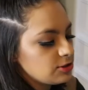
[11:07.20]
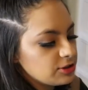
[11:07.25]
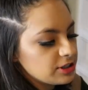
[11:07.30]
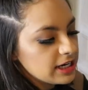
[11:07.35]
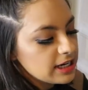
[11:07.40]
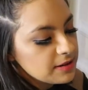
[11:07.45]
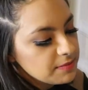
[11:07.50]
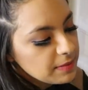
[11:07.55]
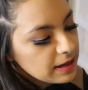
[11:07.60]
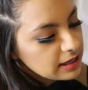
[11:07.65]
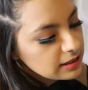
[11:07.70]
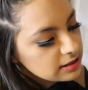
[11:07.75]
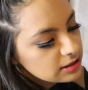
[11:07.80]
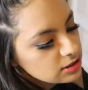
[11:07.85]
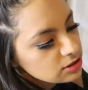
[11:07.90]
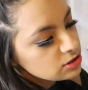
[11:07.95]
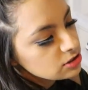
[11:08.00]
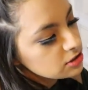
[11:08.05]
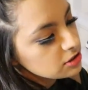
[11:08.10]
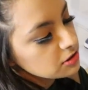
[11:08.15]
Drake made
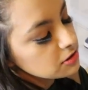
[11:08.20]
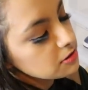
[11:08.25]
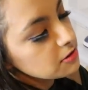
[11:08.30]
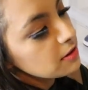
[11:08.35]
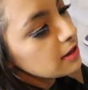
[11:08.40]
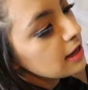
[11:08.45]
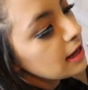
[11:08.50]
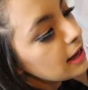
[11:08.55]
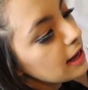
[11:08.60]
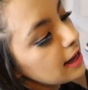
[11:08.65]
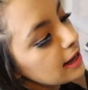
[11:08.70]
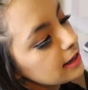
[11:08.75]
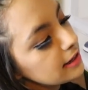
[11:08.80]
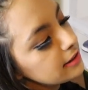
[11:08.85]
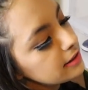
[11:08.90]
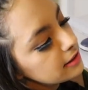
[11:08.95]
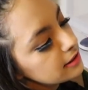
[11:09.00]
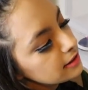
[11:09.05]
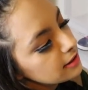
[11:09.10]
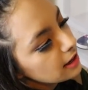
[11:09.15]
this shoe
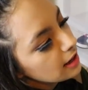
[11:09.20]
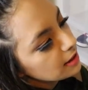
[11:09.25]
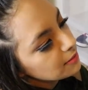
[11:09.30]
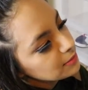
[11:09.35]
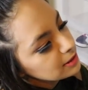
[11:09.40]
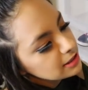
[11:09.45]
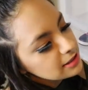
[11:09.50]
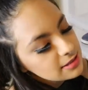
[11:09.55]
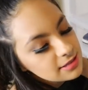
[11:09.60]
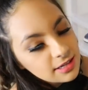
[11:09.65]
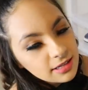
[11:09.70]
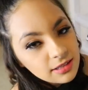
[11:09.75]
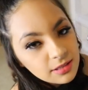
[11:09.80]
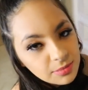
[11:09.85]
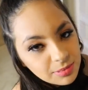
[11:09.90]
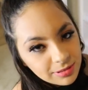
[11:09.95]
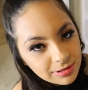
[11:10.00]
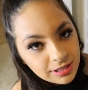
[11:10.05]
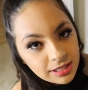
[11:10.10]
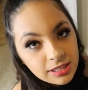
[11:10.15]
and I mean it's not the
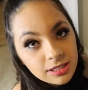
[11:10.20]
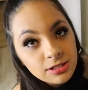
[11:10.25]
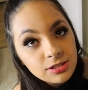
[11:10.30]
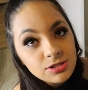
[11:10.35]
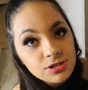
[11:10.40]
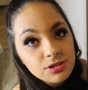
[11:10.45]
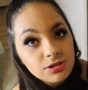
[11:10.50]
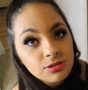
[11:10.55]
prettiest